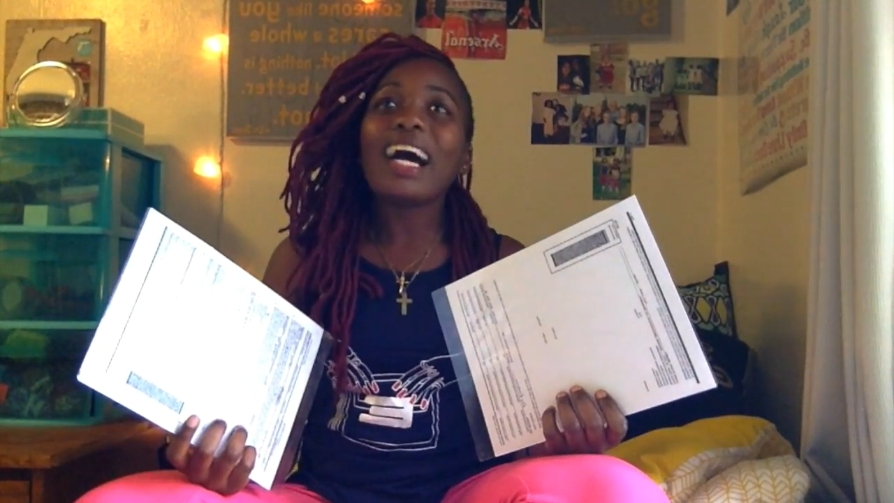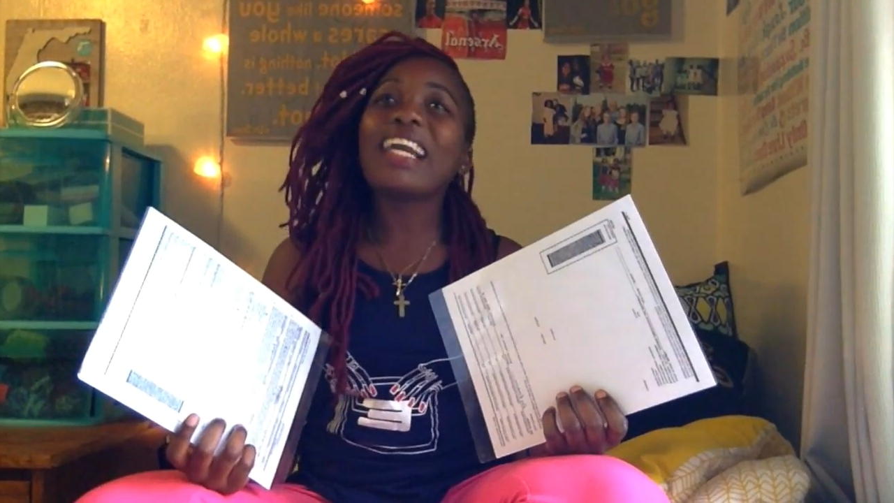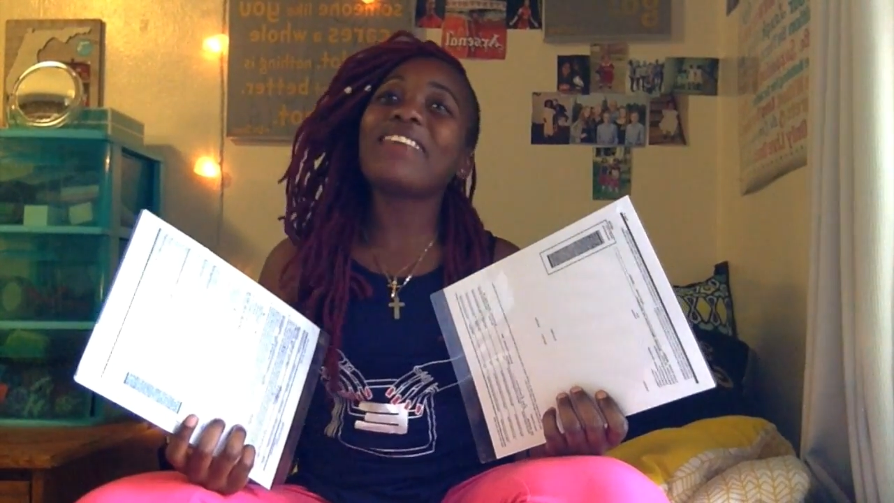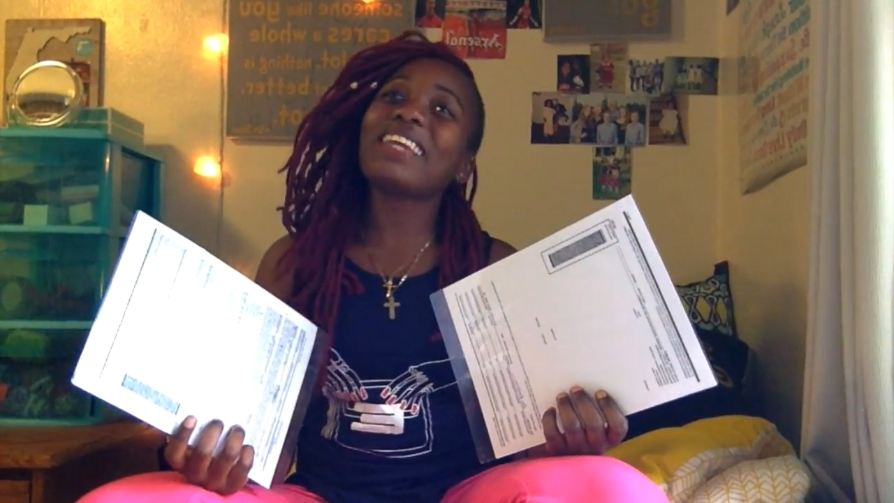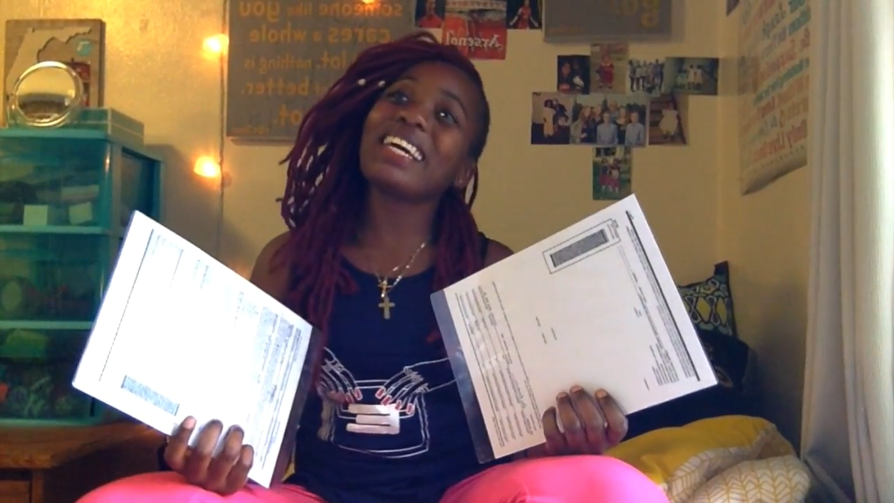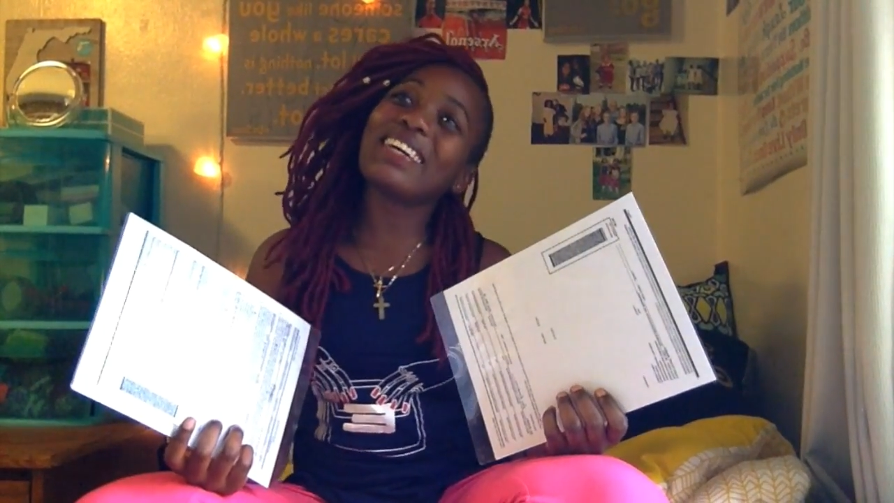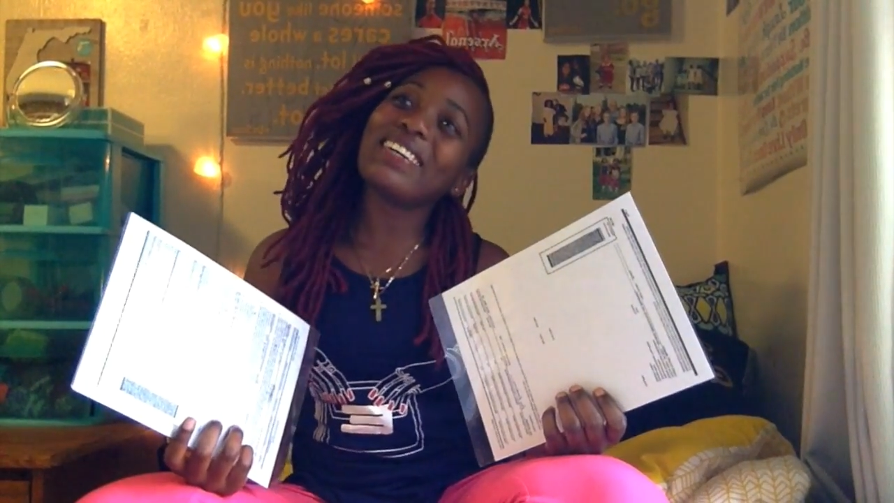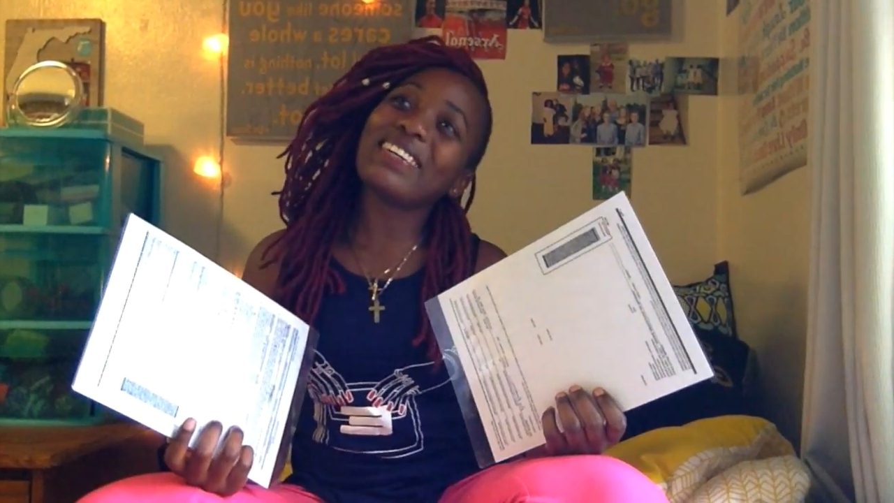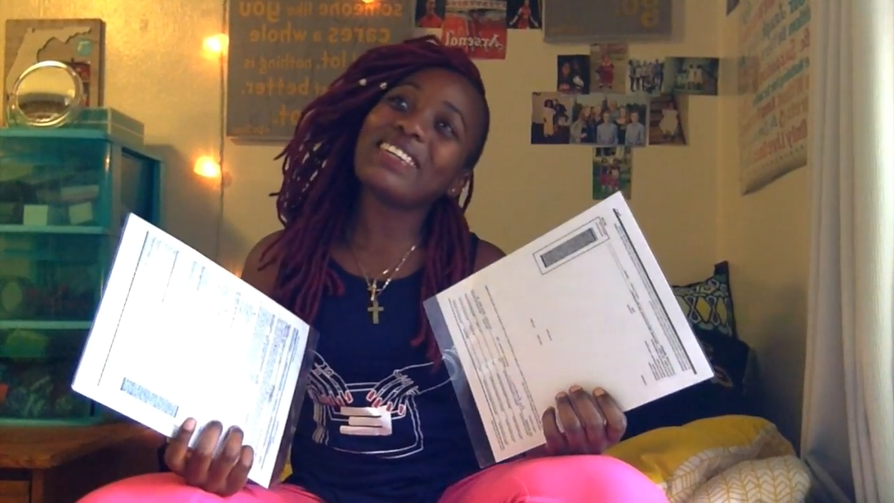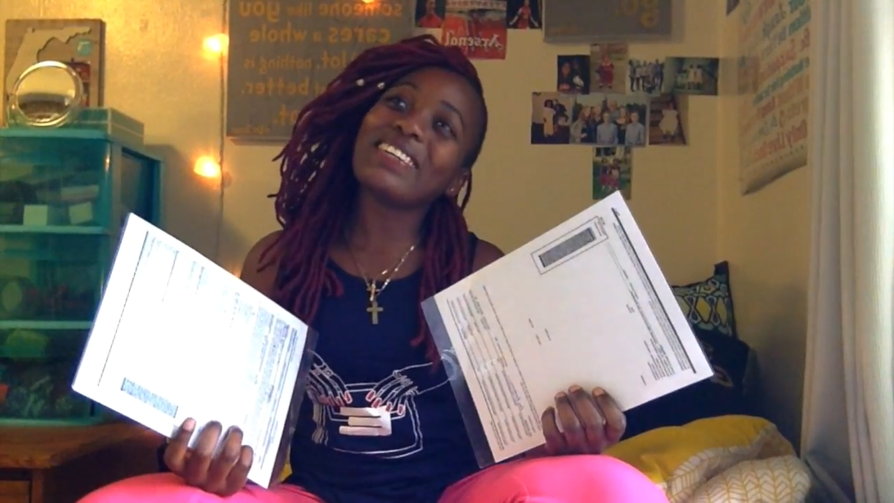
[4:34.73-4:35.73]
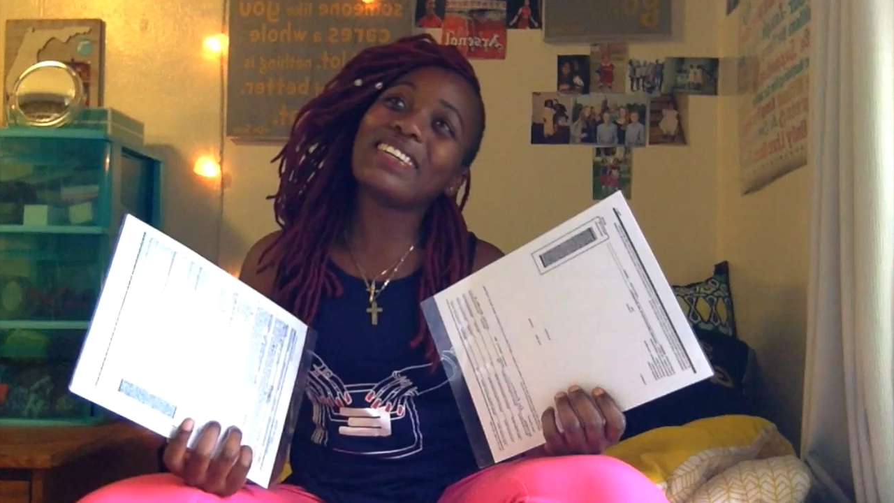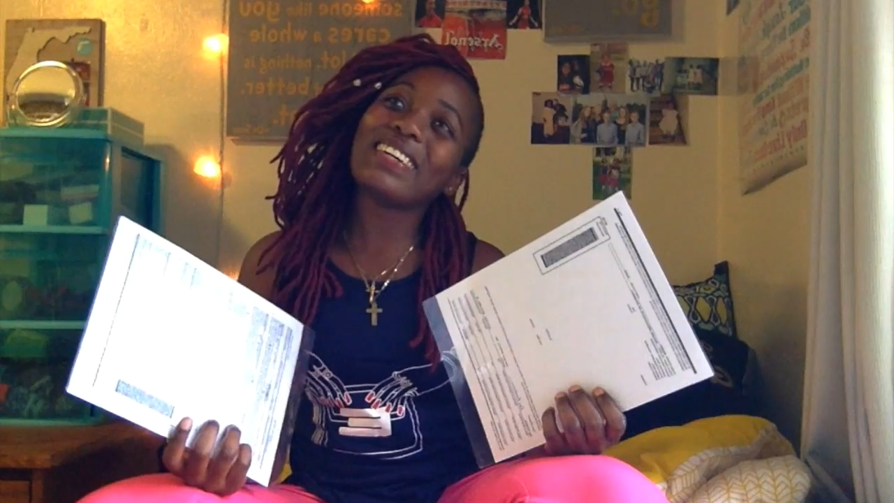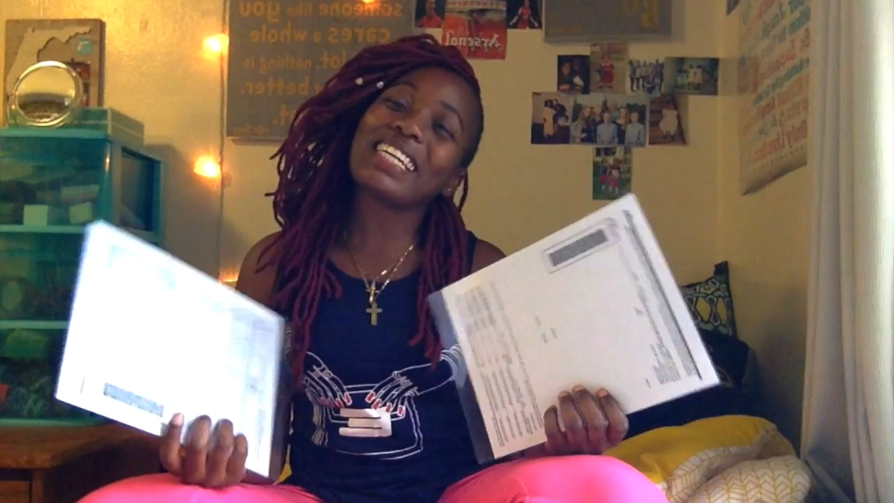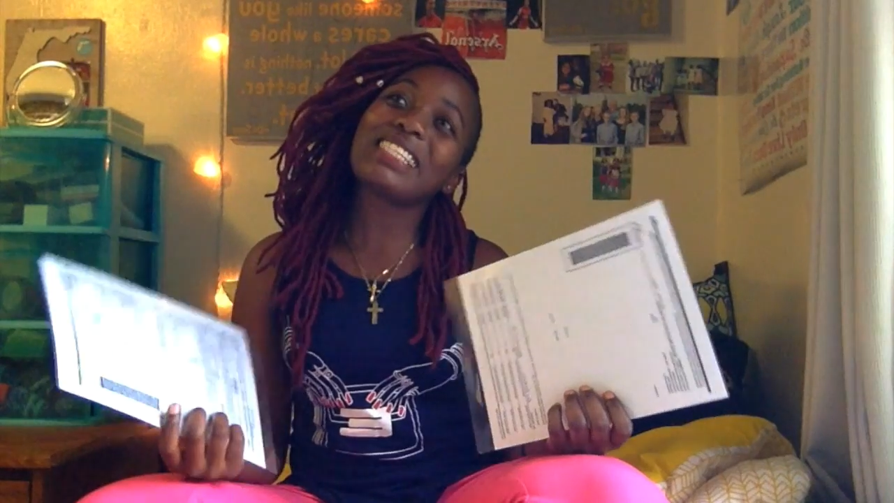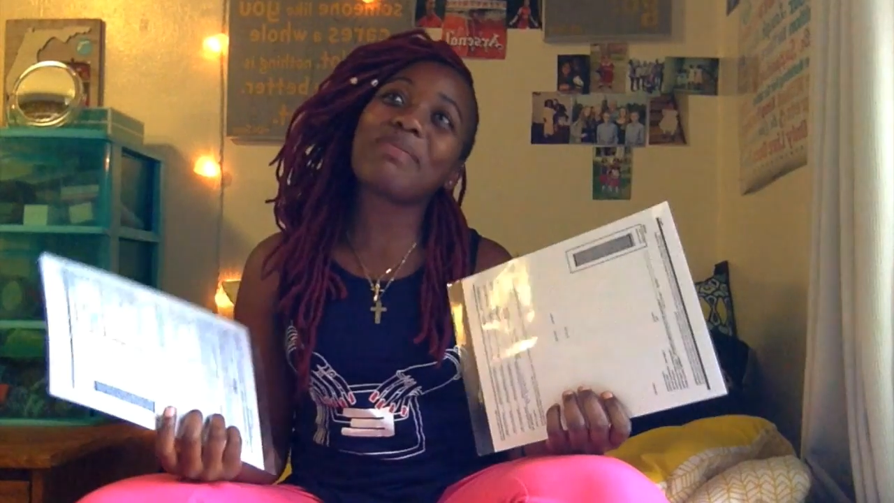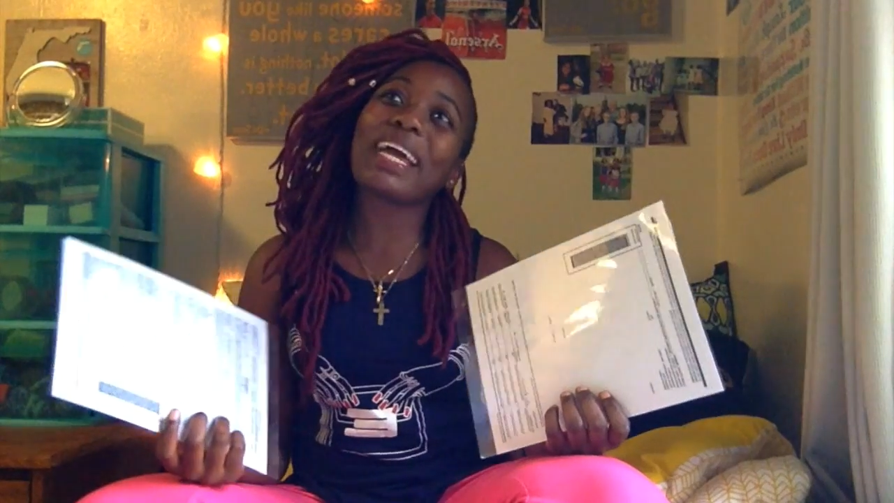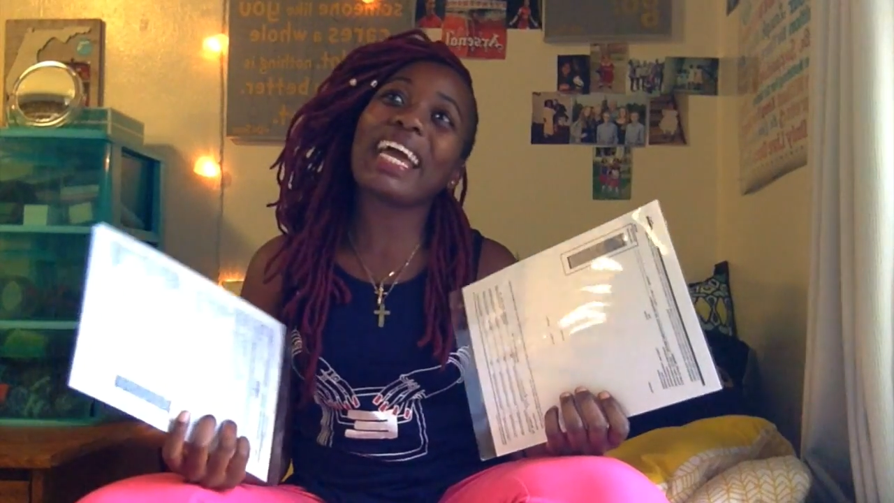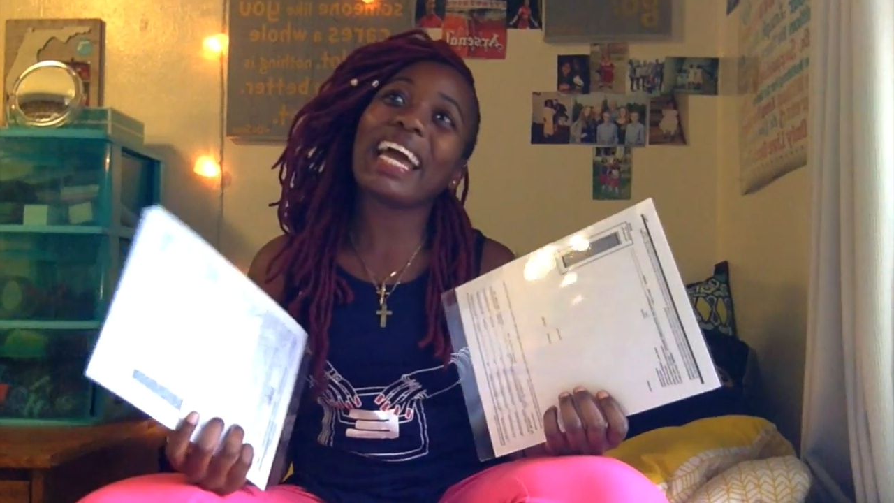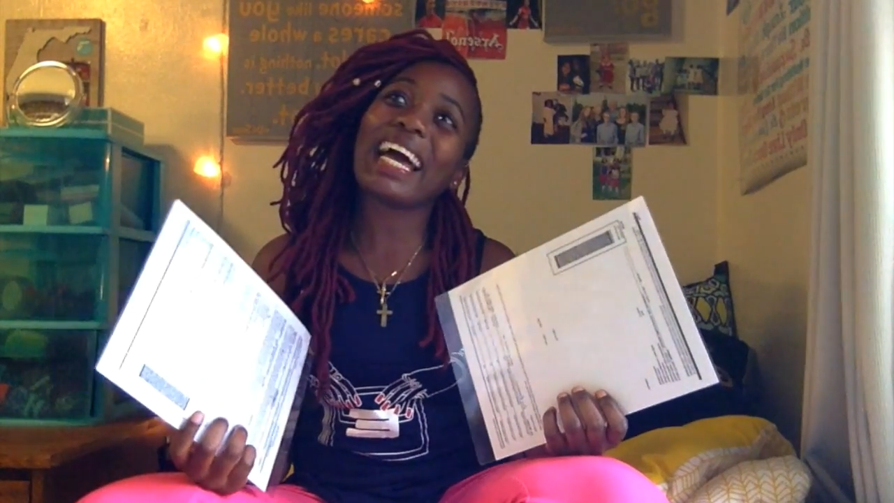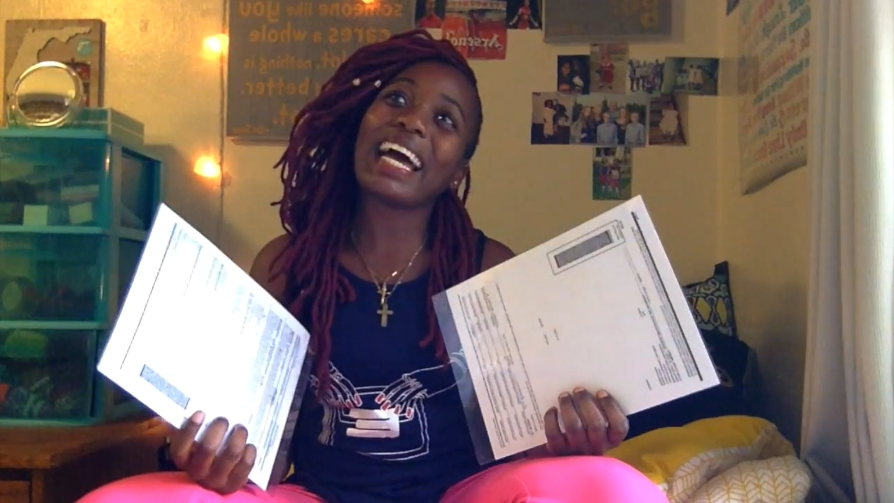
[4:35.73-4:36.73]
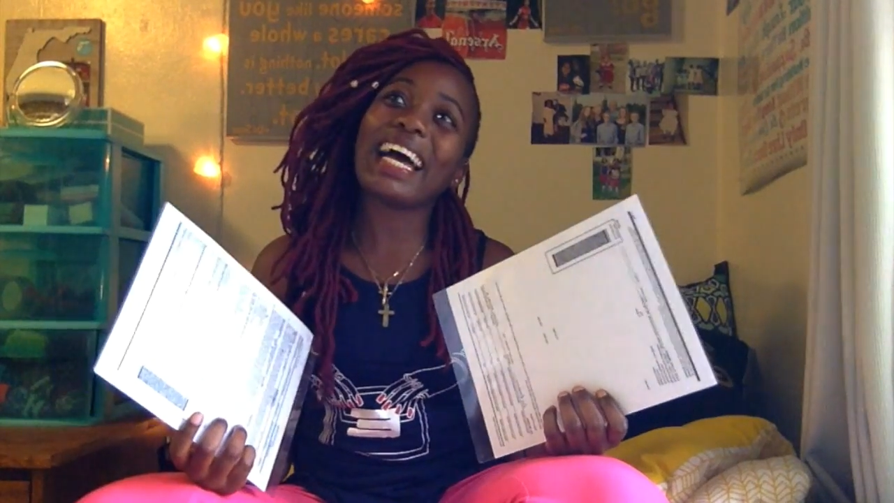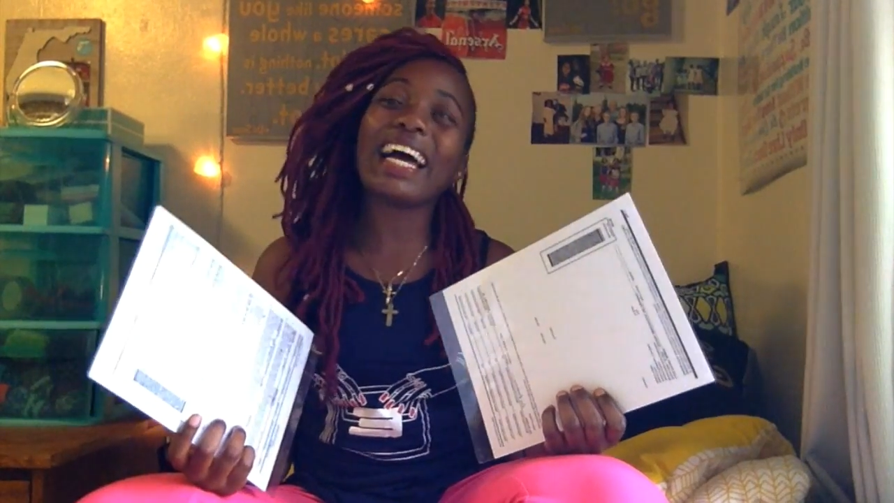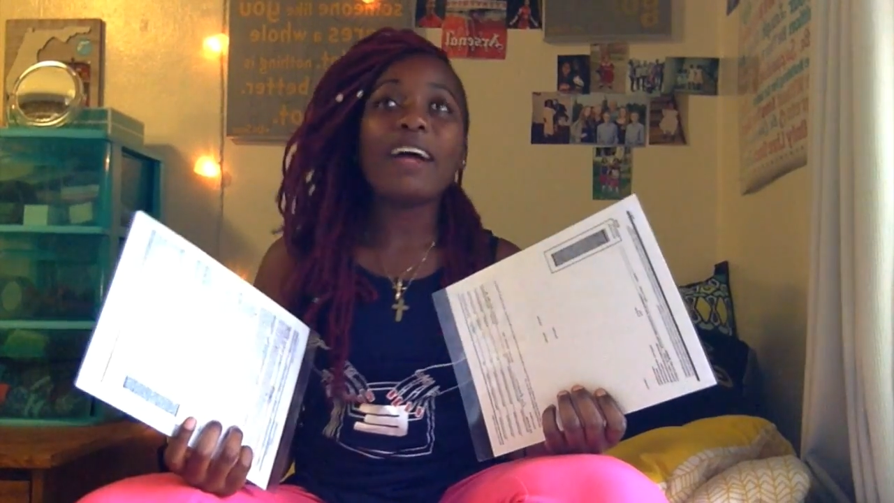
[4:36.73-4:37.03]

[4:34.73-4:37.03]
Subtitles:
And I'm like, it's my hair.